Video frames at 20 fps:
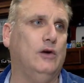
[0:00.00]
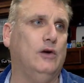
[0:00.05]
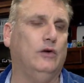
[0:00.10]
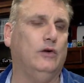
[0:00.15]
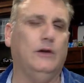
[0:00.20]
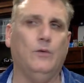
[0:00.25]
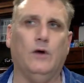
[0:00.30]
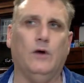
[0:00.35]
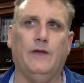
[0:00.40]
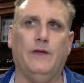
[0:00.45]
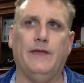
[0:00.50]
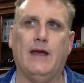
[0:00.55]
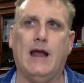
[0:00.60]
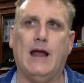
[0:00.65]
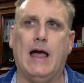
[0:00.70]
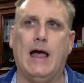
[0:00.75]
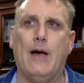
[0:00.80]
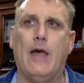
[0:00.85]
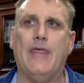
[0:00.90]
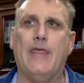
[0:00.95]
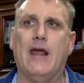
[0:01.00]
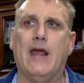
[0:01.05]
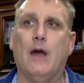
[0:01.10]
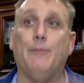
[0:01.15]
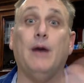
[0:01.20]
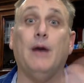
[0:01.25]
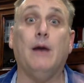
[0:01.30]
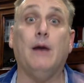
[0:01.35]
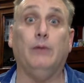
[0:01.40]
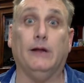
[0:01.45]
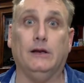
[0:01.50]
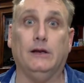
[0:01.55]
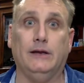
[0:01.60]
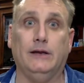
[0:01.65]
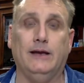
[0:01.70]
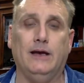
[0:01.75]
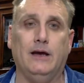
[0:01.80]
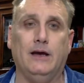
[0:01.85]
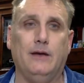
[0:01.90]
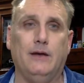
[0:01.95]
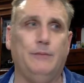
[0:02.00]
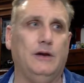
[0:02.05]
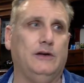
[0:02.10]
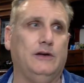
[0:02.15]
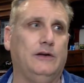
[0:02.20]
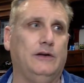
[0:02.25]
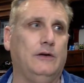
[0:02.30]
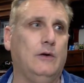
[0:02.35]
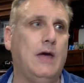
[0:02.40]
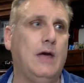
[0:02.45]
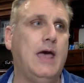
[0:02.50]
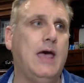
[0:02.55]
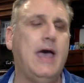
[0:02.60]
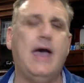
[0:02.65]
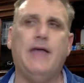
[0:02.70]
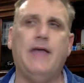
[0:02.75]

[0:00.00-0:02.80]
the only one that I'll publicly admit to.